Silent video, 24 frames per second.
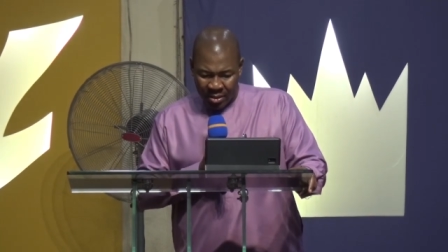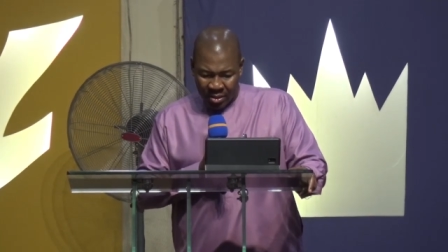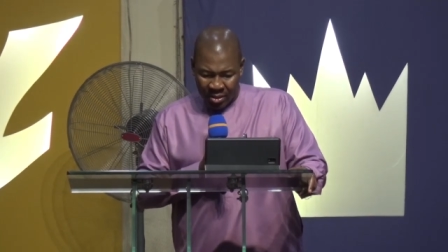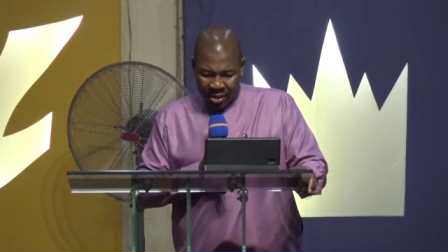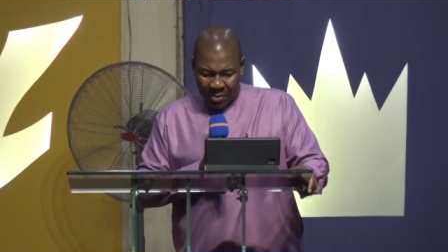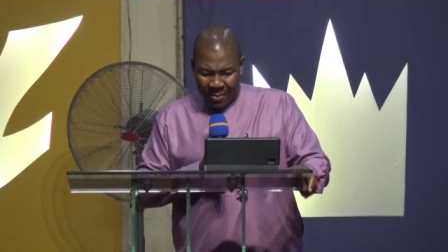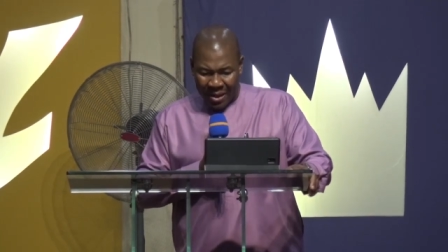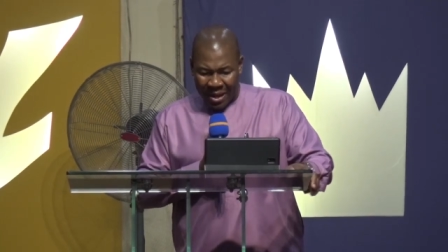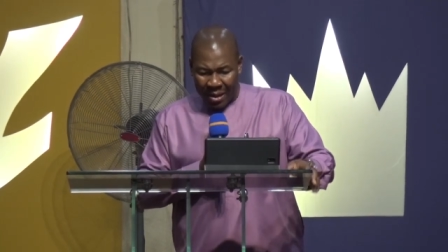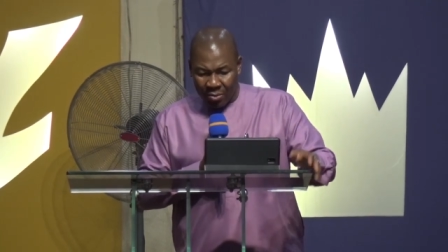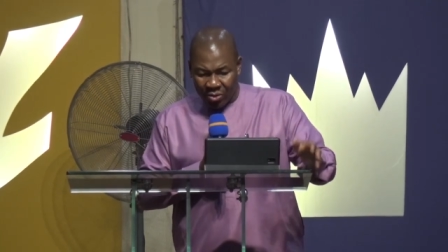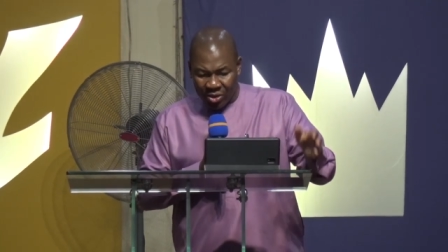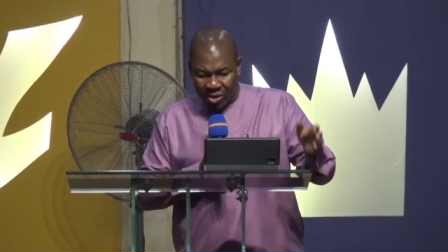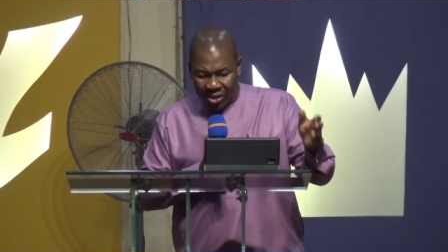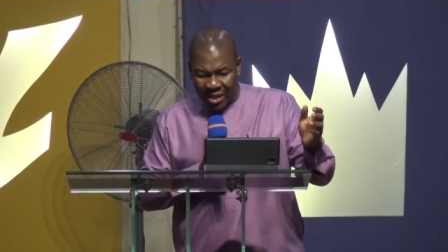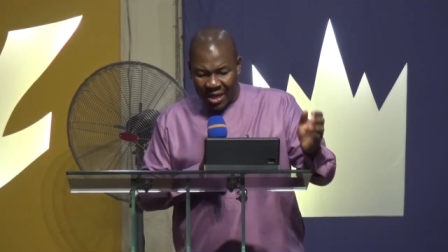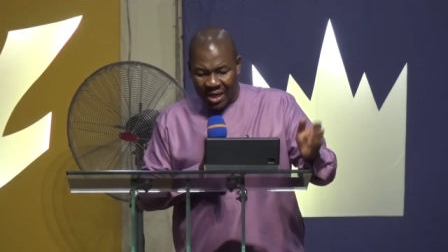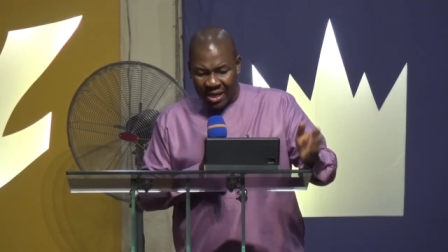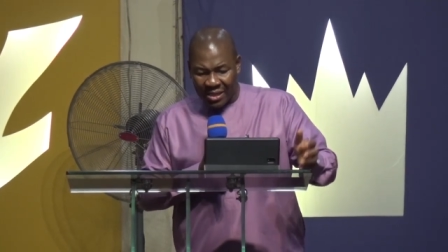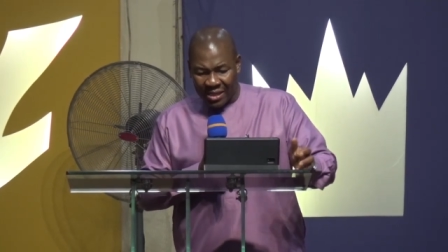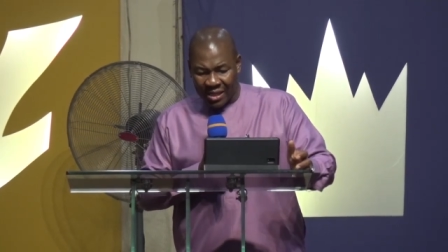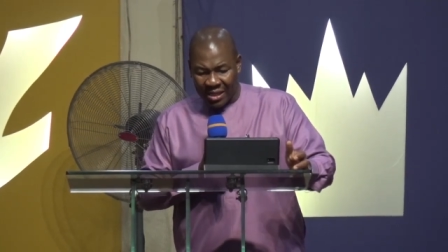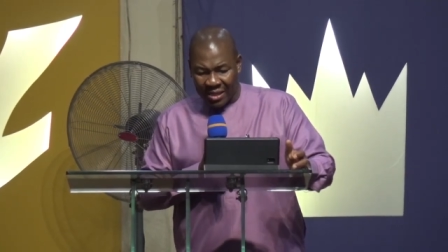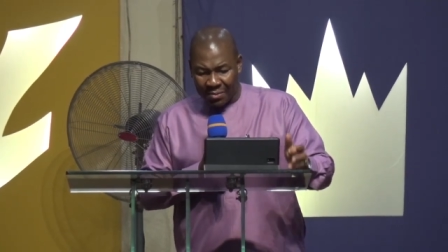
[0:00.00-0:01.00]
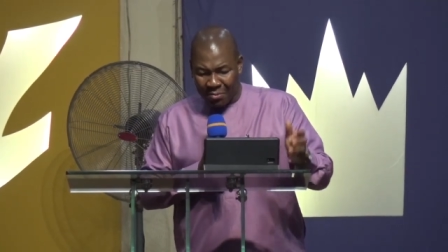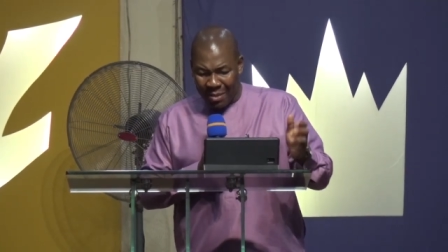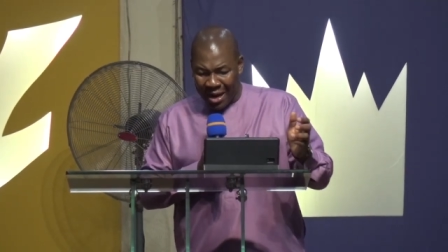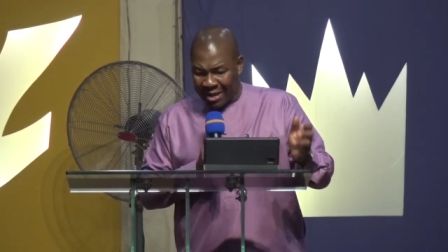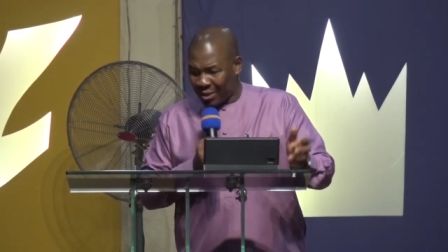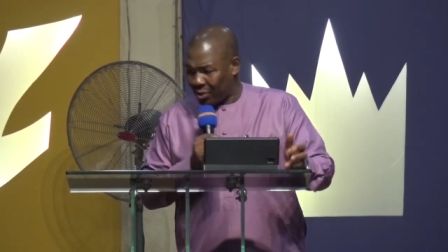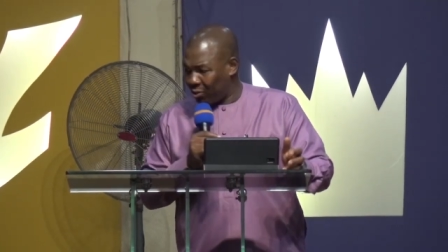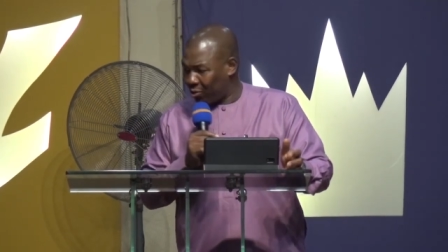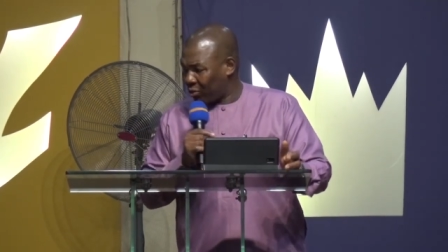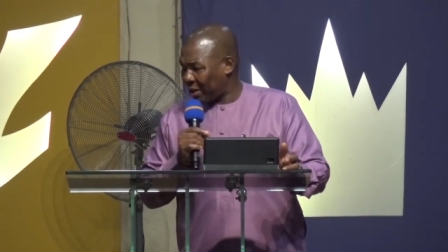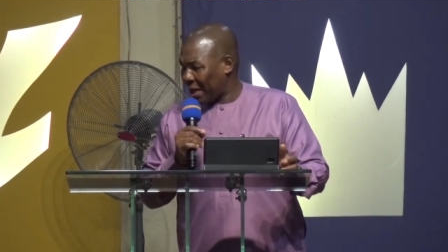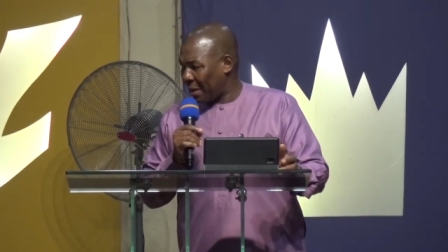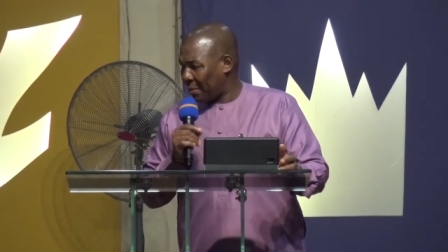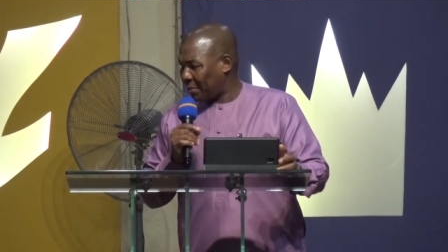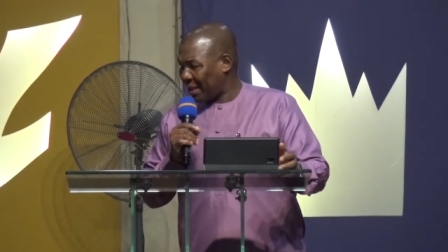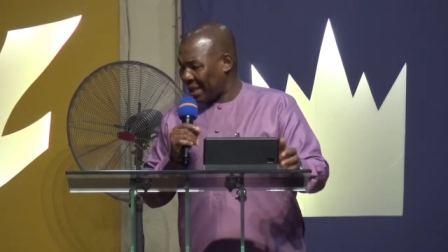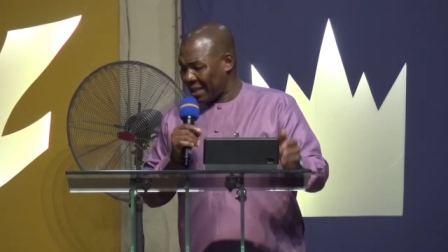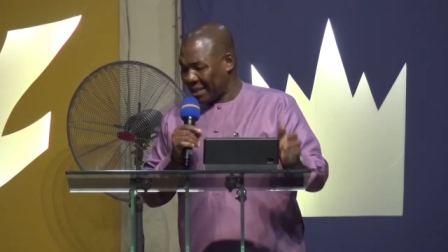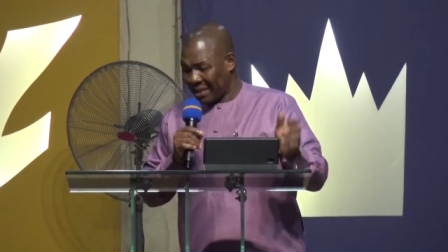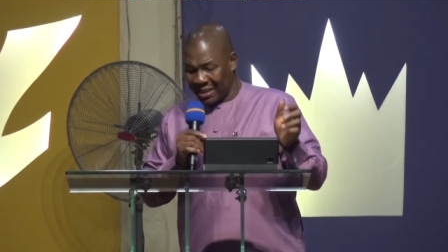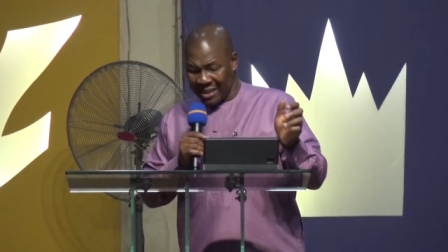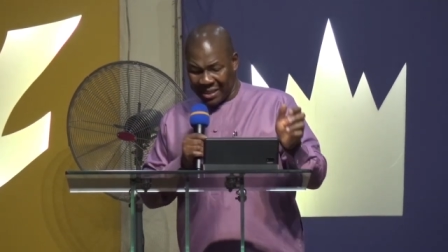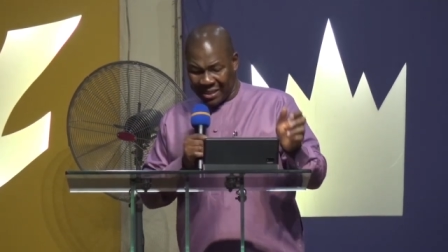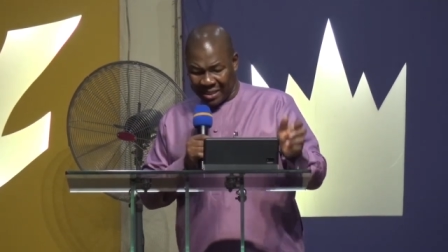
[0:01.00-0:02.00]
The Bible says in Matthew chapter
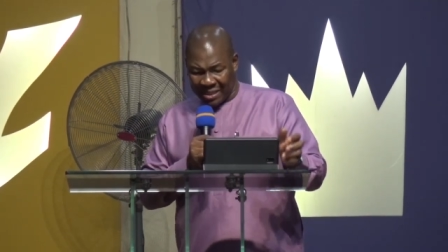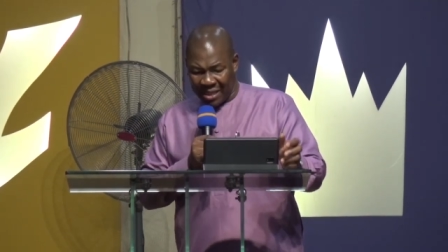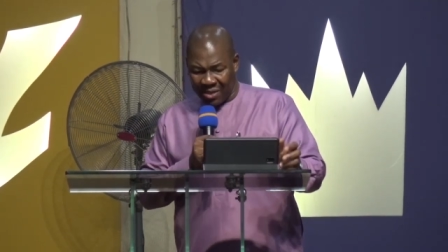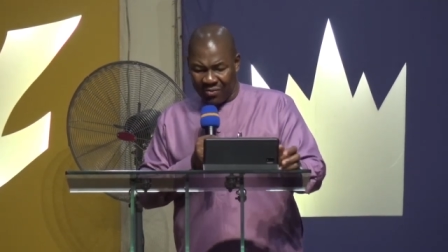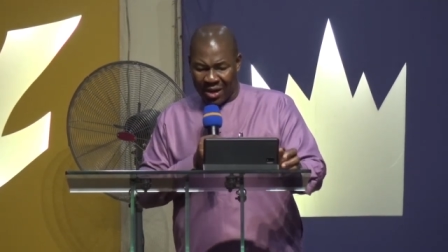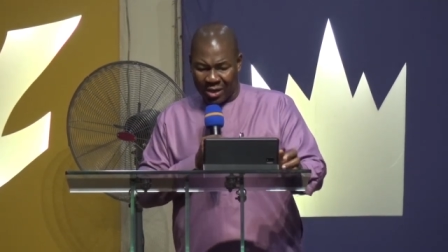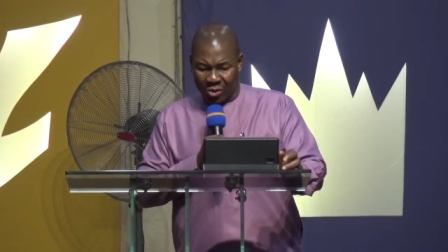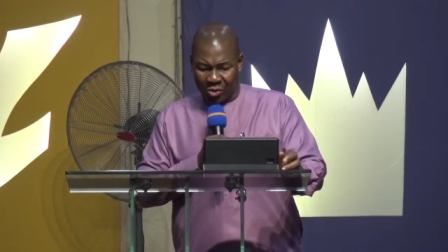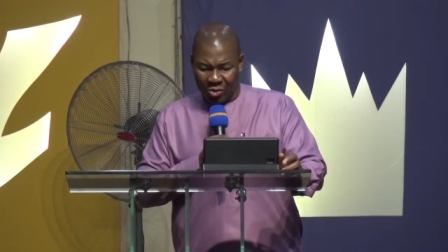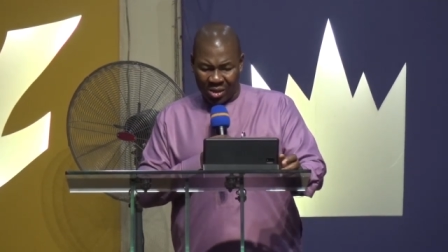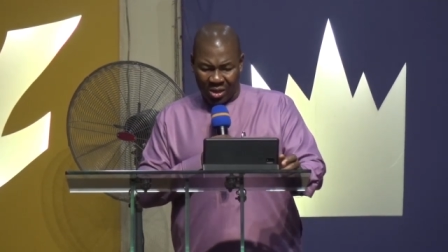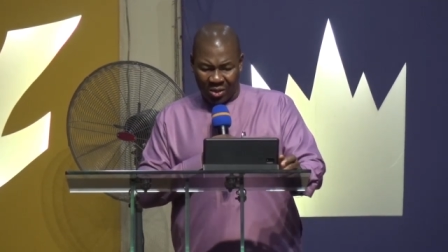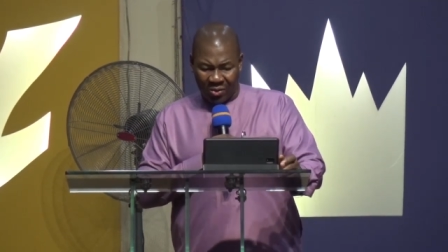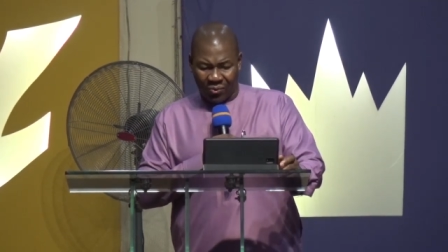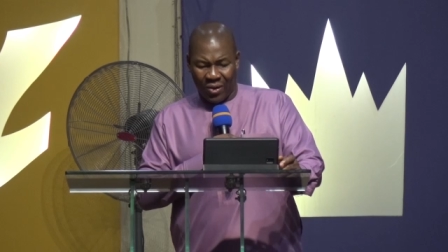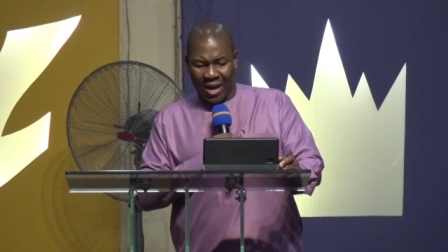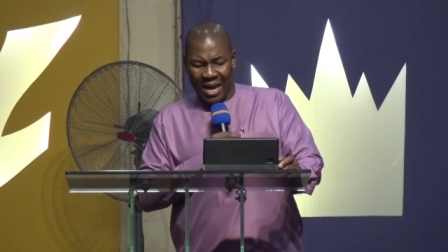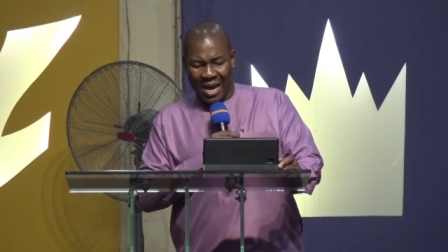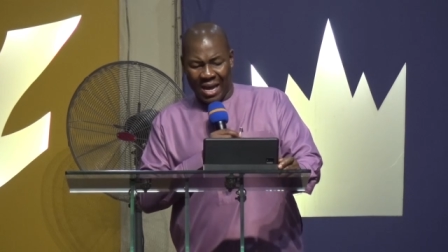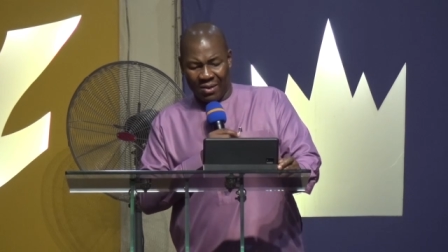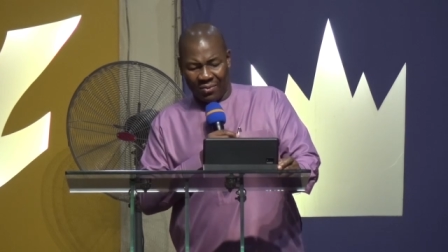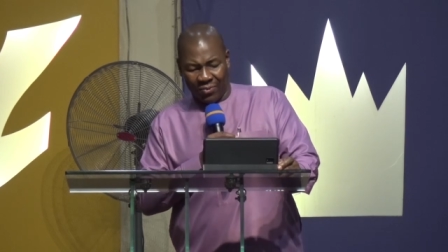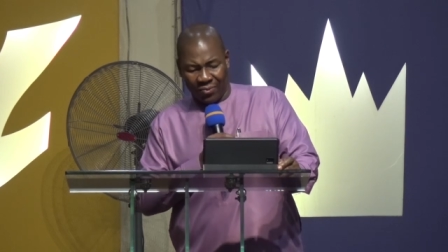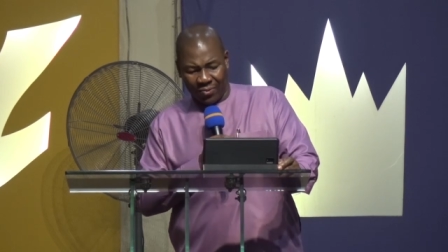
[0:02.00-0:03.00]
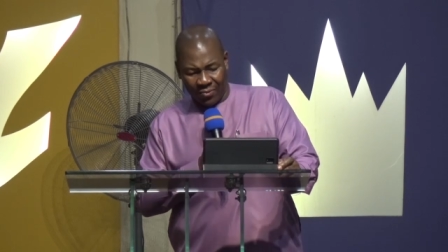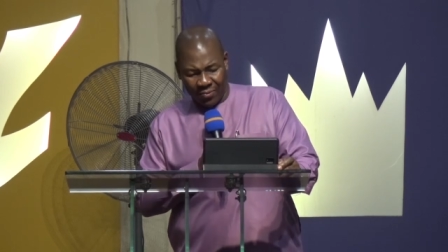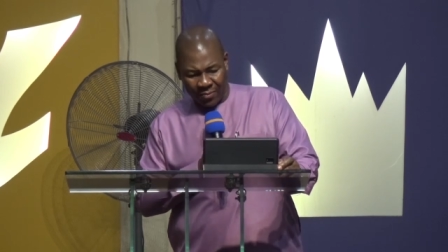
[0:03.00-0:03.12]
16, verse 25,